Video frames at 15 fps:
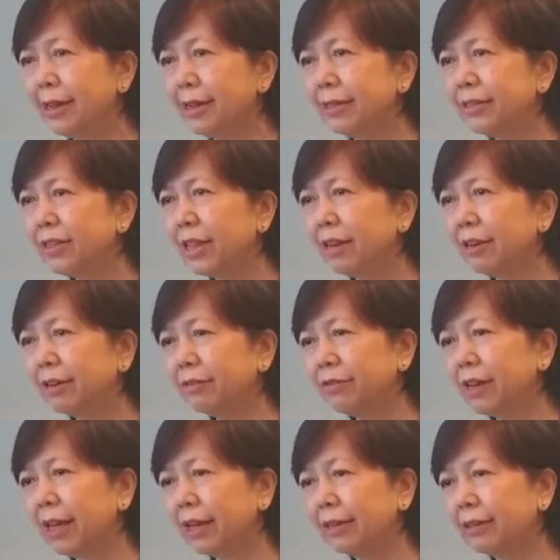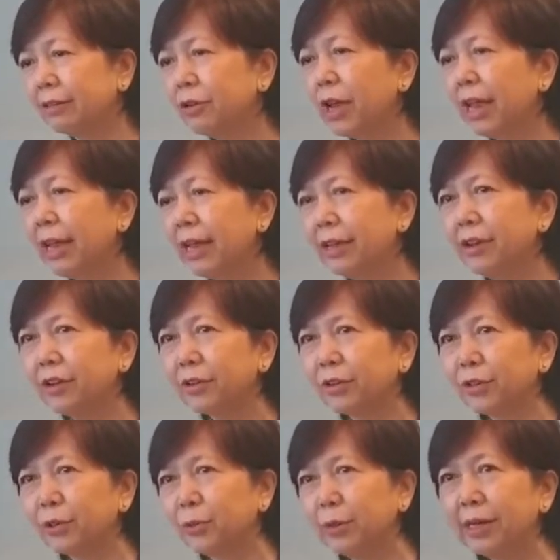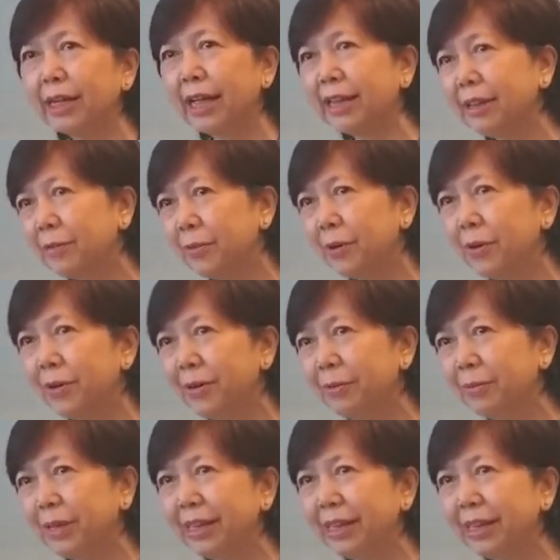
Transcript: instead of like, okay, not going to work anymore,